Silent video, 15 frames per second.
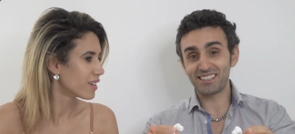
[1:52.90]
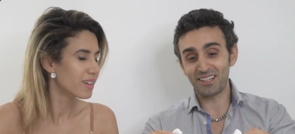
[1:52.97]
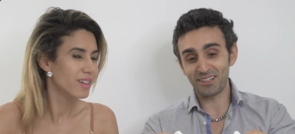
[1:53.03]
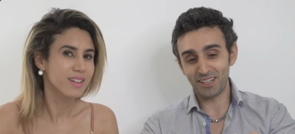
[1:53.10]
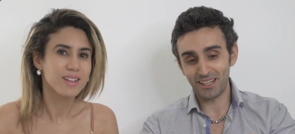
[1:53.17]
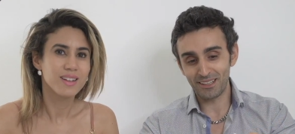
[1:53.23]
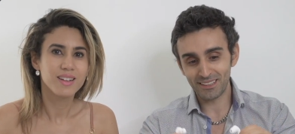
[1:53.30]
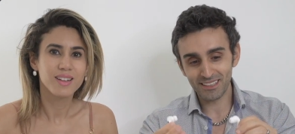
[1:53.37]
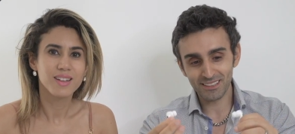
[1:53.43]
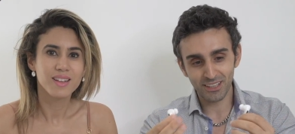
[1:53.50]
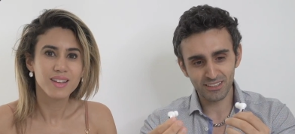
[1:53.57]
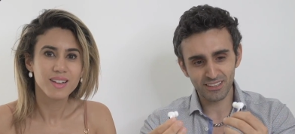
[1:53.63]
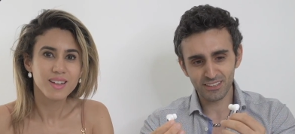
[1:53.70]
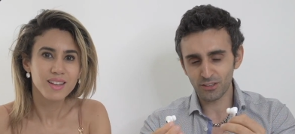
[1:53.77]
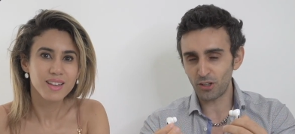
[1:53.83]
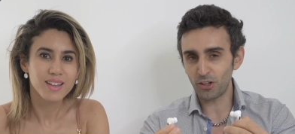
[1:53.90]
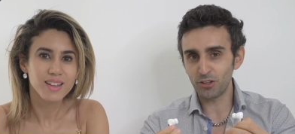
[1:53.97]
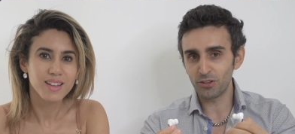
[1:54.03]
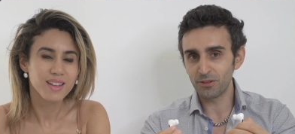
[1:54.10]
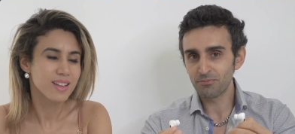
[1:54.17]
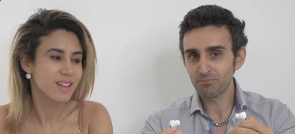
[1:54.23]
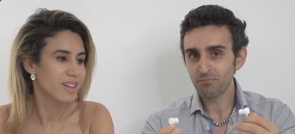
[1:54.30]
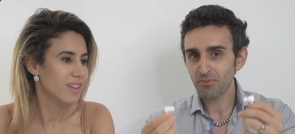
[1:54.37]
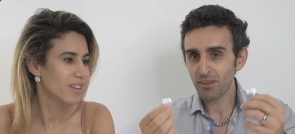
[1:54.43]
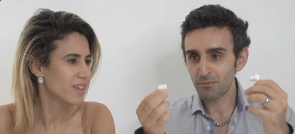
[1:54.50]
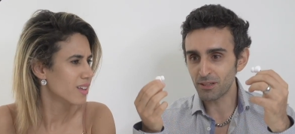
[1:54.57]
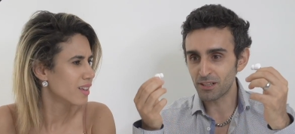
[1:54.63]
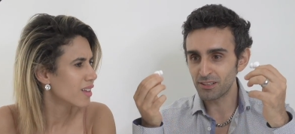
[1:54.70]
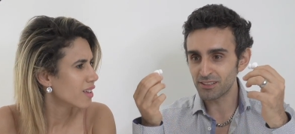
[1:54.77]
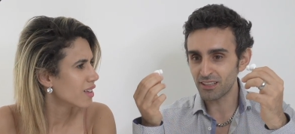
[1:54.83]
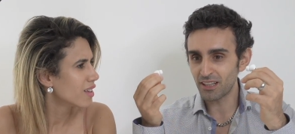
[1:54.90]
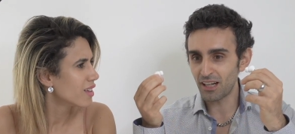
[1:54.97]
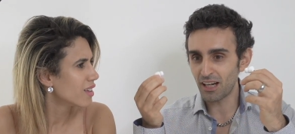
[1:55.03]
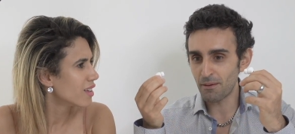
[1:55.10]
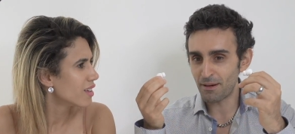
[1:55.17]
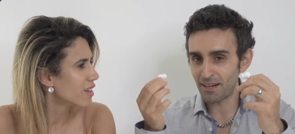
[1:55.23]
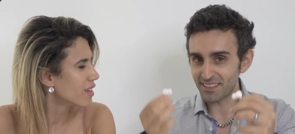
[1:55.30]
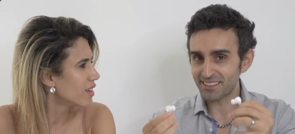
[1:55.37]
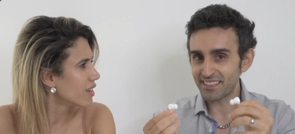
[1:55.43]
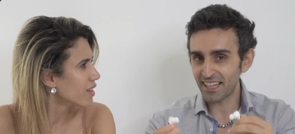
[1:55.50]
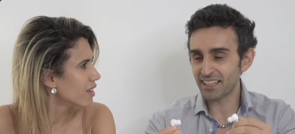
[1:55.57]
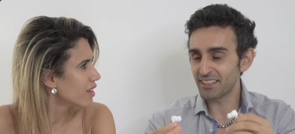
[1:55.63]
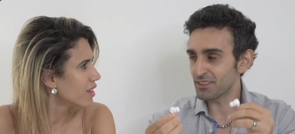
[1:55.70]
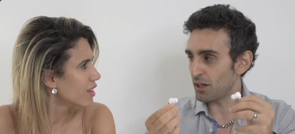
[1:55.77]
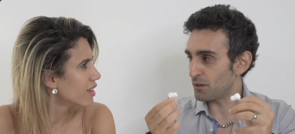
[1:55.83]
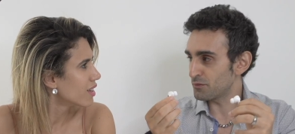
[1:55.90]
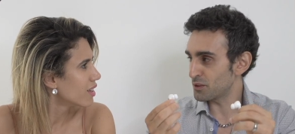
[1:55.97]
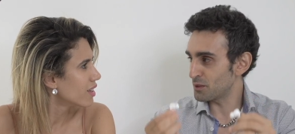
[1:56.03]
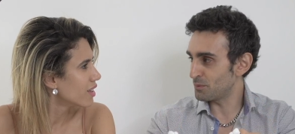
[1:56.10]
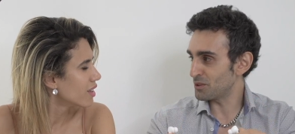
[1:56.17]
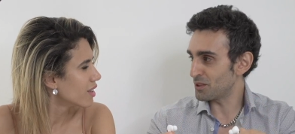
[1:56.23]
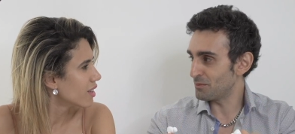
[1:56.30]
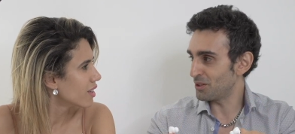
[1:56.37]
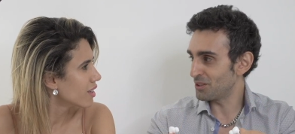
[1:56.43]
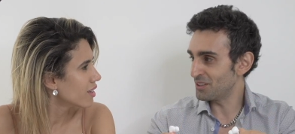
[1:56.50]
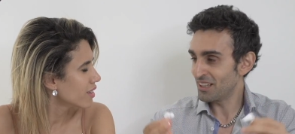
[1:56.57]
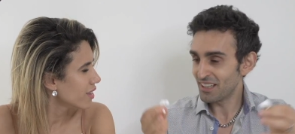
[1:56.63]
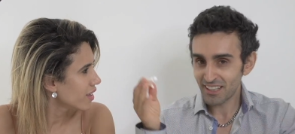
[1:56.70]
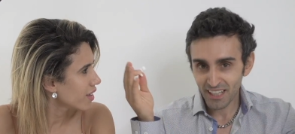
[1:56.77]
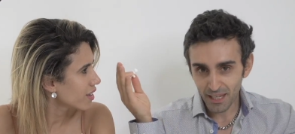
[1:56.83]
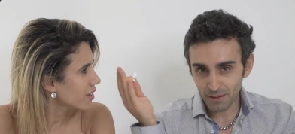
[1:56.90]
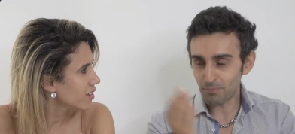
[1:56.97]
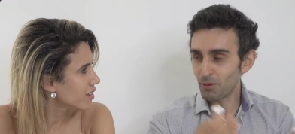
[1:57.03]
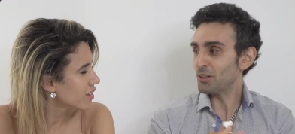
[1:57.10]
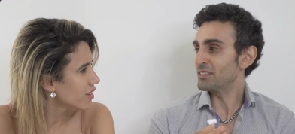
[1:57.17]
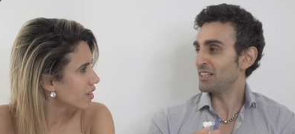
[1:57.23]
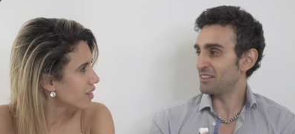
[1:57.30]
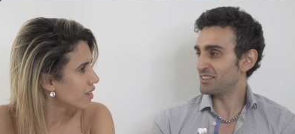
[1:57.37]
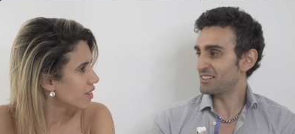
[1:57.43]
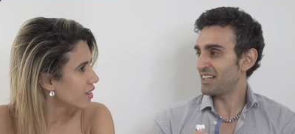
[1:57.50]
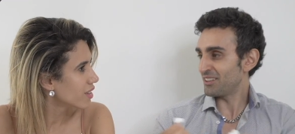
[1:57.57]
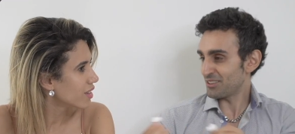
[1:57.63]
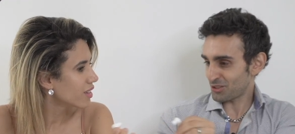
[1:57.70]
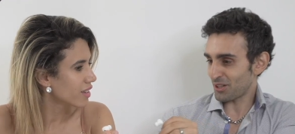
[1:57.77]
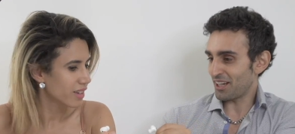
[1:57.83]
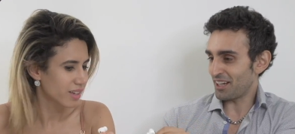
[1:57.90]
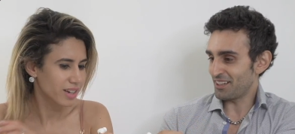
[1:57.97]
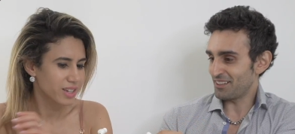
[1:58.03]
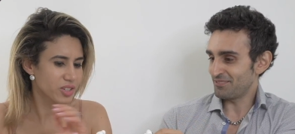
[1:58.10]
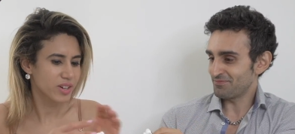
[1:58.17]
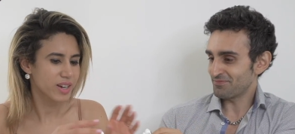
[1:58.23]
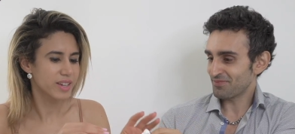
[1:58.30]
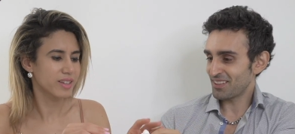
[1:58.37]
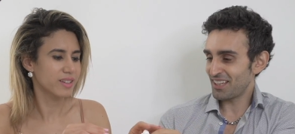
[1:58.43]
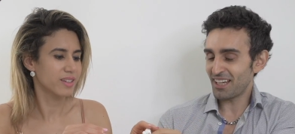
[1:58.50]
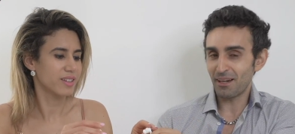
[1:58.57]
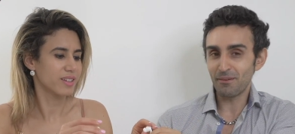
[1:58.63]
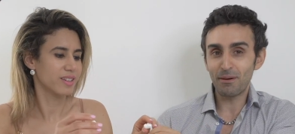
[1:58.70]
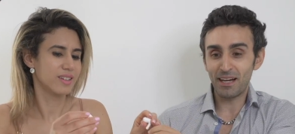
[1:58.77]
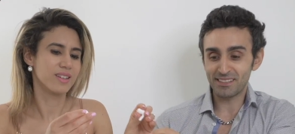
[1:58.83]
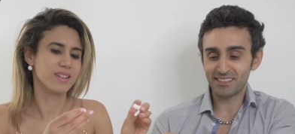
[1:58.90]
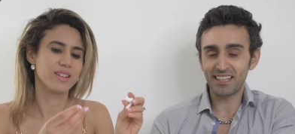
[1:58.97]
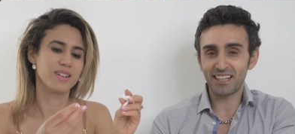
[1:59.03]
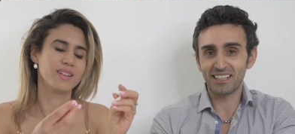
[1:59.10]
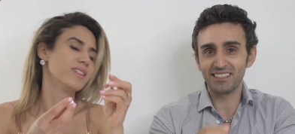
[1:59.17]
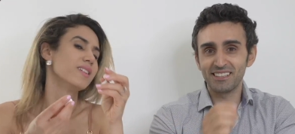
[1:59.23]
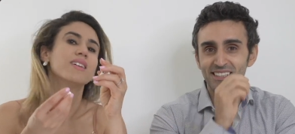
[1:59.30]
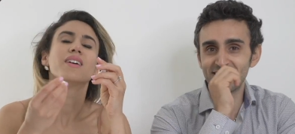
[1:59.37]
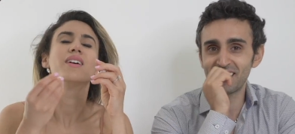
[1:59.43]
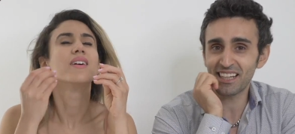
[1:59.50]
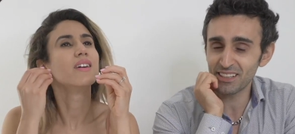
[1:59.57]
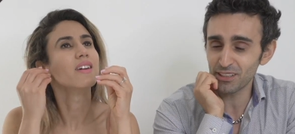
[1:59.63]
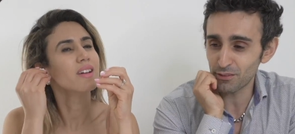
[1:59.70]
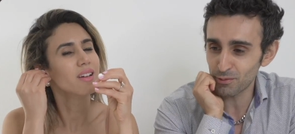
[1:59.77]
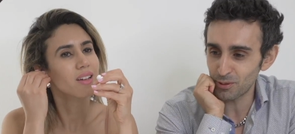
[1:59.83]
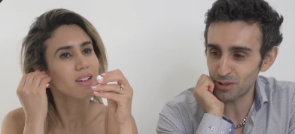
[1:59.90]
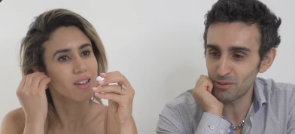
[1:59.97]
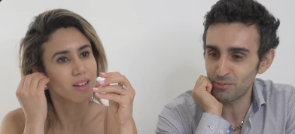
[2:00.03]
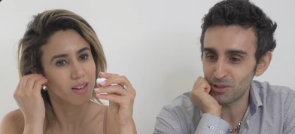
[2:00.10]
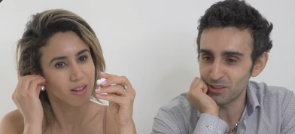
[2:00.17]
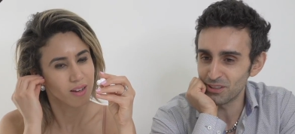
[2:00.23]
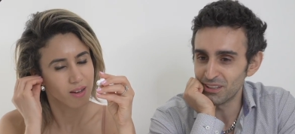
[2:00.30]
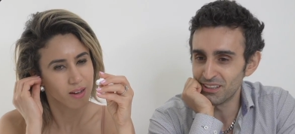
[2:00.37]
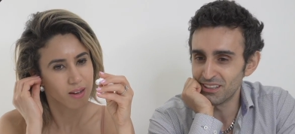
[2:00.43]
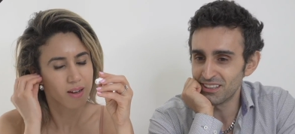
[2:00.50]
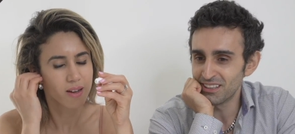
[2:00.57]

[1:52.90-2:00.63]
Speaker 1: this out. Yeah, these are these are on because about a second after you put them on, yeah. it blocks out the sound. Try it. Can I try? Yeah, about a second. A second after putting them on.